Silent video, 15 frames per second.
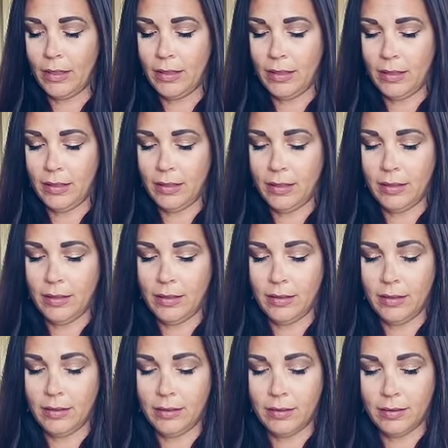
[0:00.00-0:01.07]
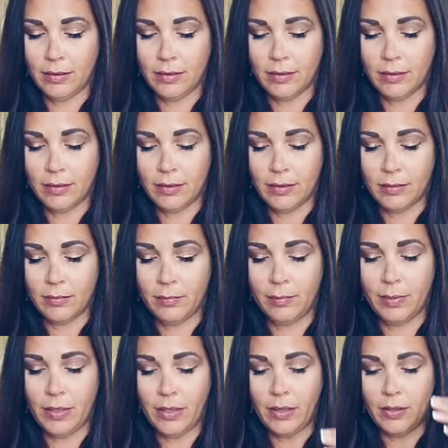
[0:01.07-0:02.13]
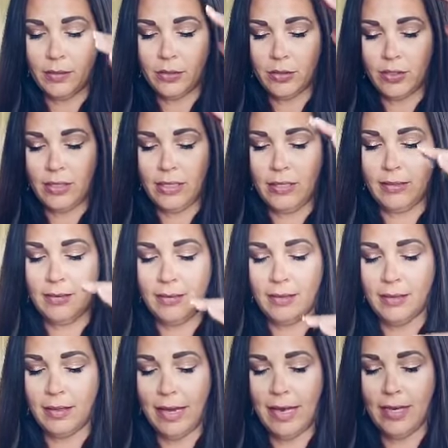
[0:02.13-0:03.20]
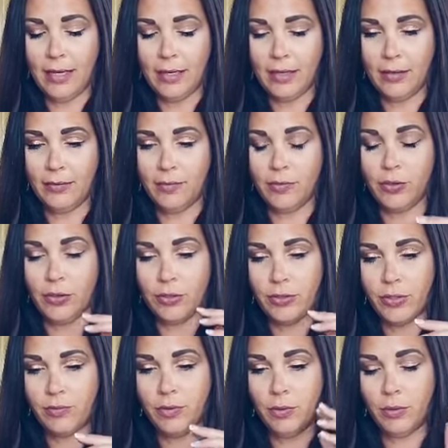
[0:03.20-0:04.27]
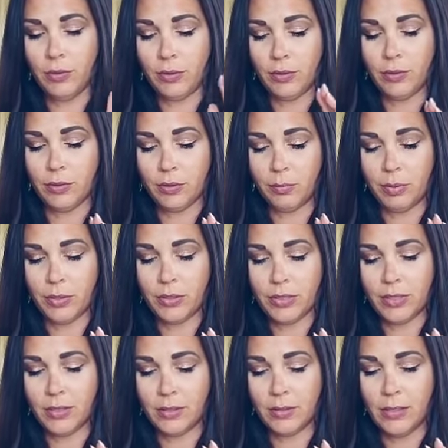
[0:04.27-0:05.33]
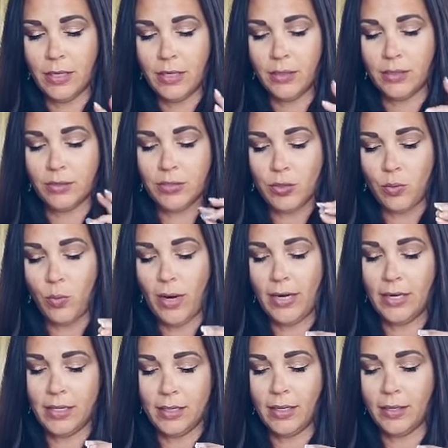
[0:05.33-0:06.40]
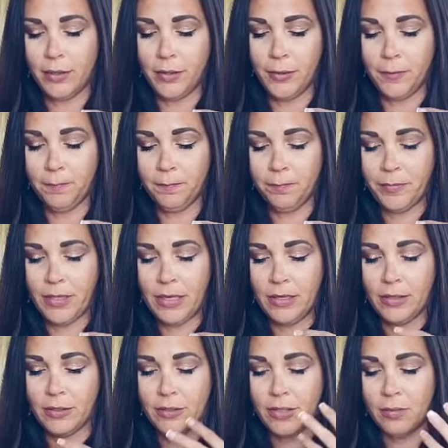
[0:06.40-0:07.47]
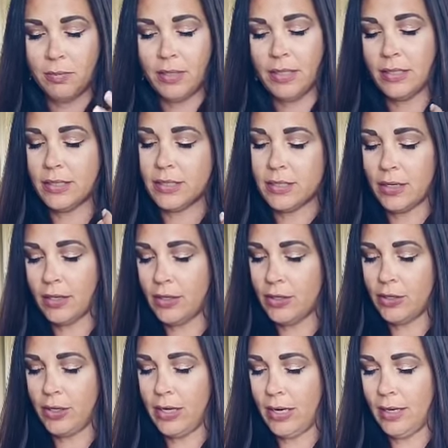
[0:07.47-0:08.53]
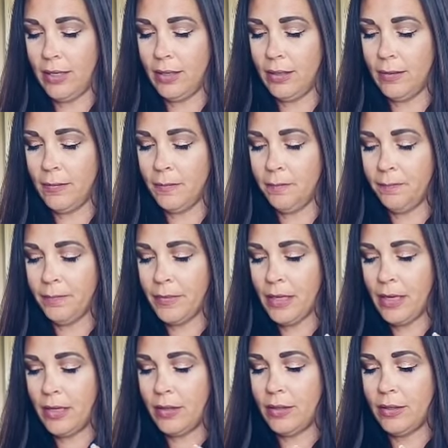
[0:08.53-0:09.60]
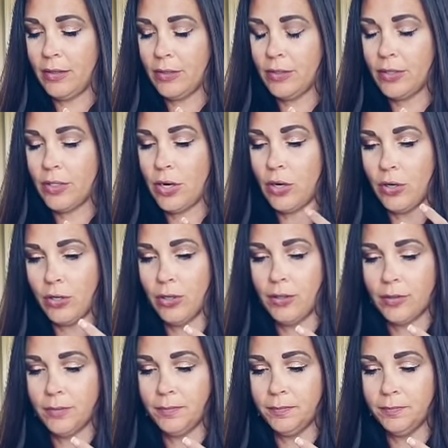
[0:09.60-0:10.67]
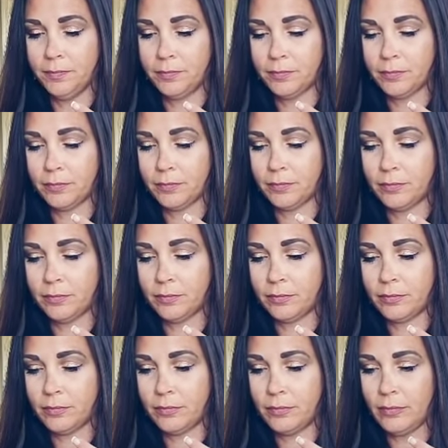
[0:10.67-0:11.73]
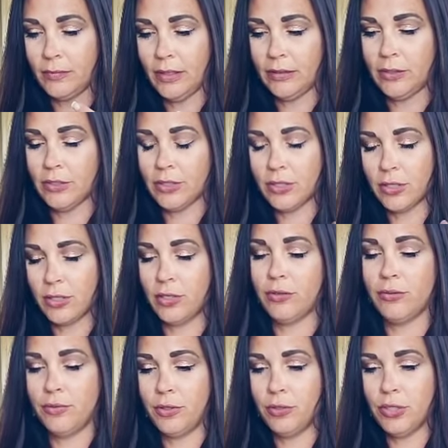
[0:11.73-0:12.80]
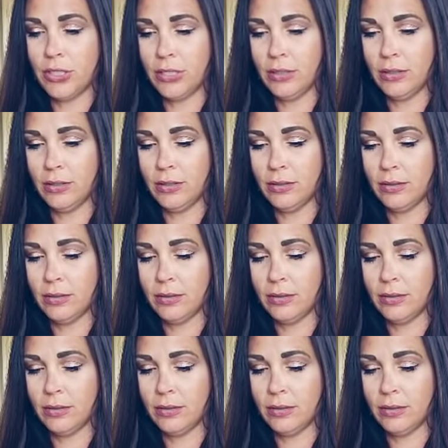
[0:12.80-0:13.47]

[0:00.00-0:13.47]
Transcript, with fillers: Uh... But underneath that, if for those of you with a third person, there's a waiting here. There's a being stuck in your head. There's hurt. There's a confusion.